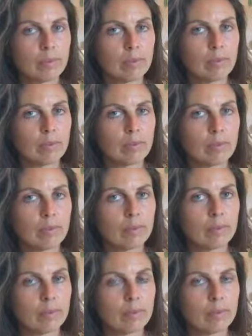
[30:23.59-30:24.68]

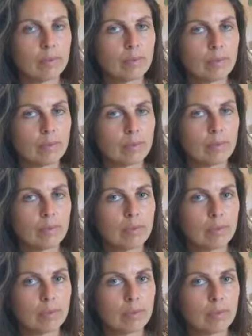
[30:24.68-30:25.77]

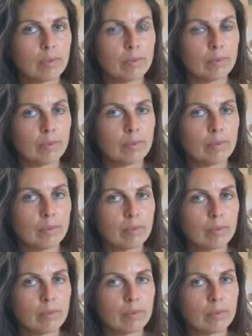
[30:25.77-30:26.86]

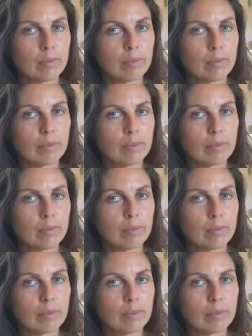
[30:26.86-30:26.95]
No words are spoken by the person on screen.